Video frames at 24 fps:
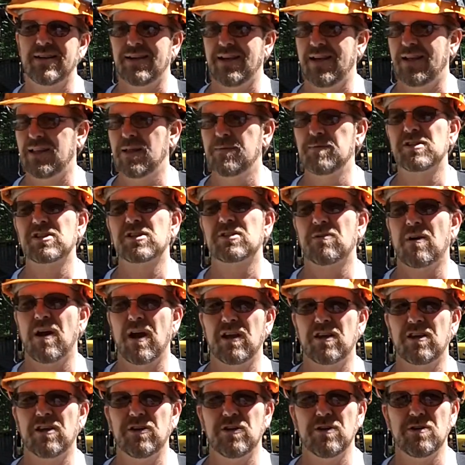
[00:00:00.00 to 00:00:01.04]
it limits their
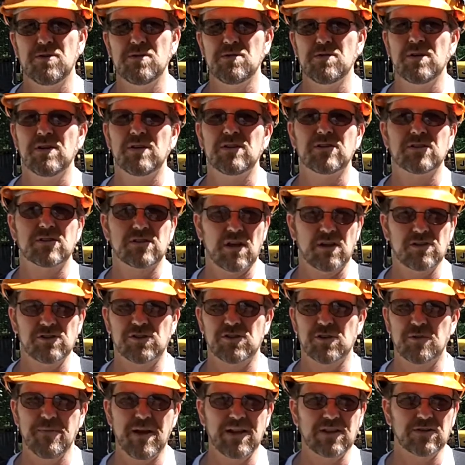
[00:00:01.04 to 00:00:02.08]
IQ, stunts
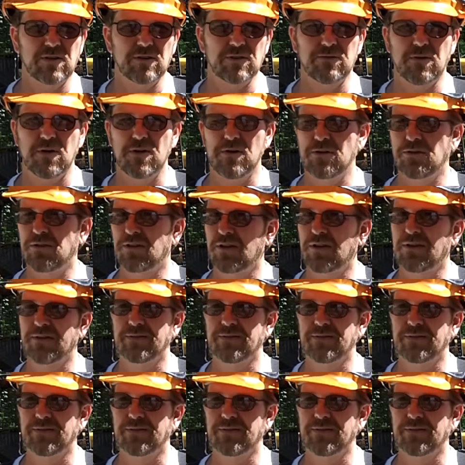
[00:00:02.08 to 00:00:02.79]
their mental growth.